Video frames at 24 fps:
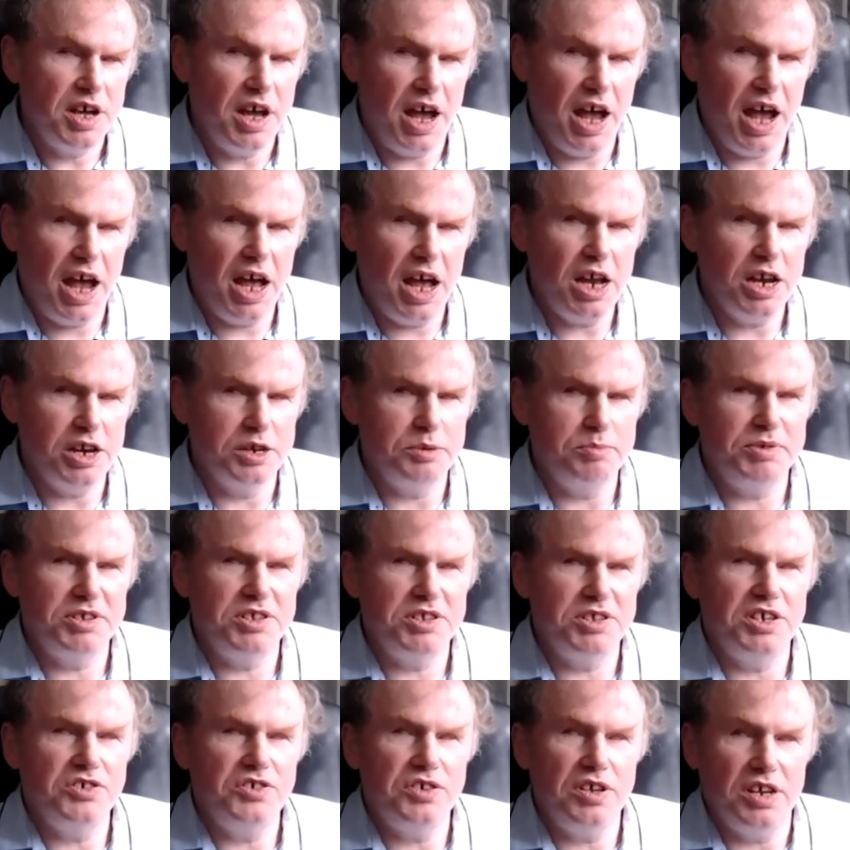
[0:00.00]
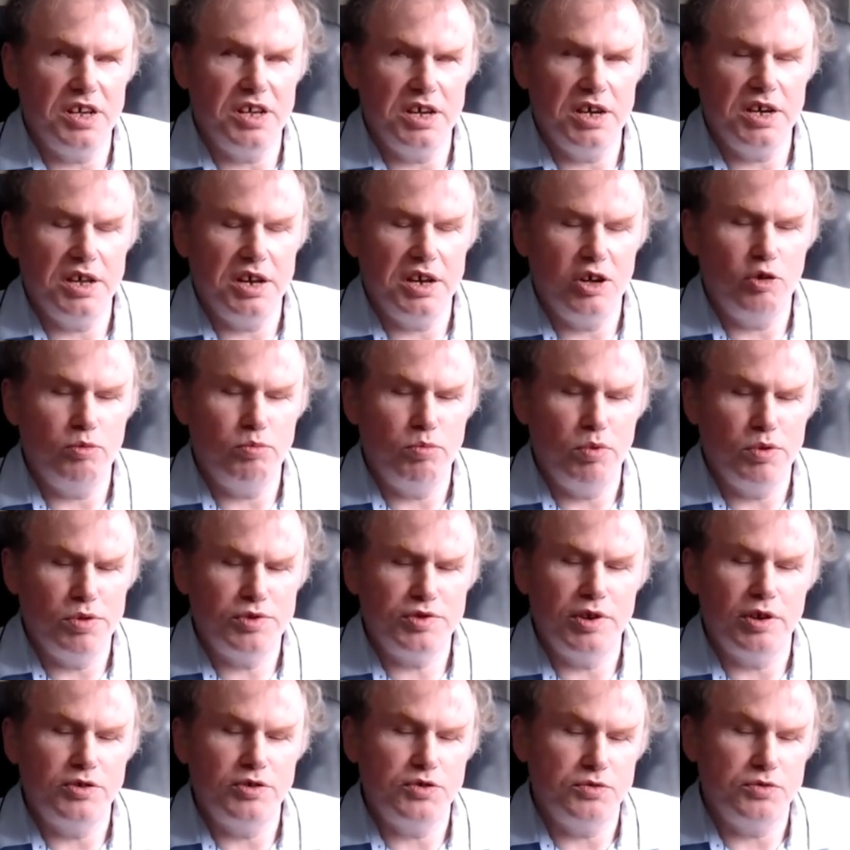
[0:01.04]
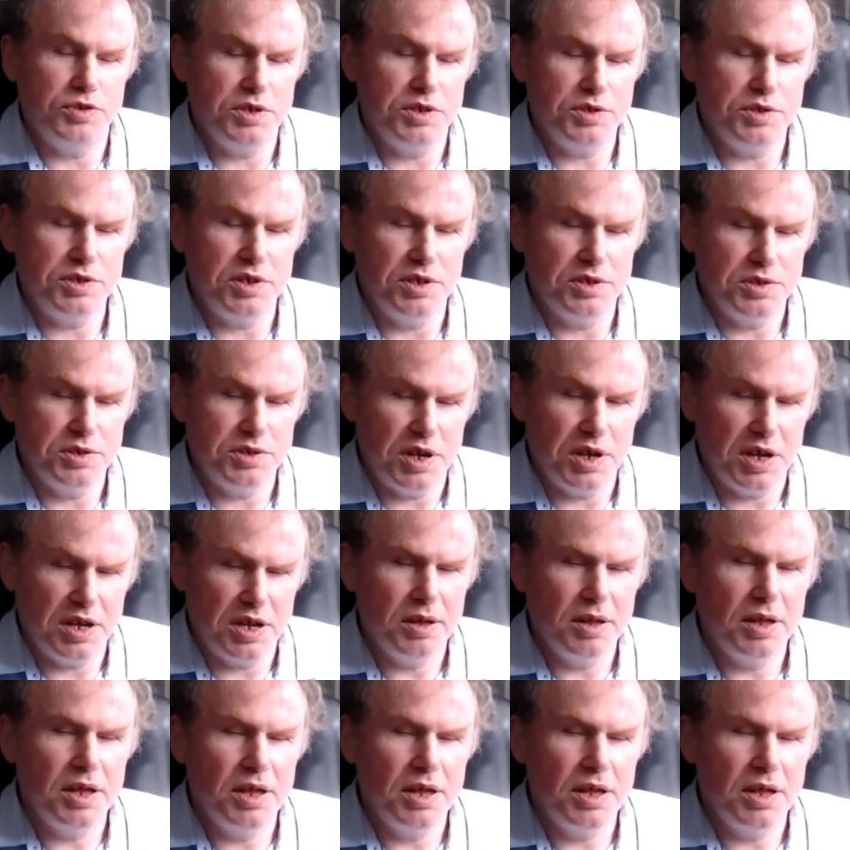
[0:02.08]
And potentially it can help with social distancing,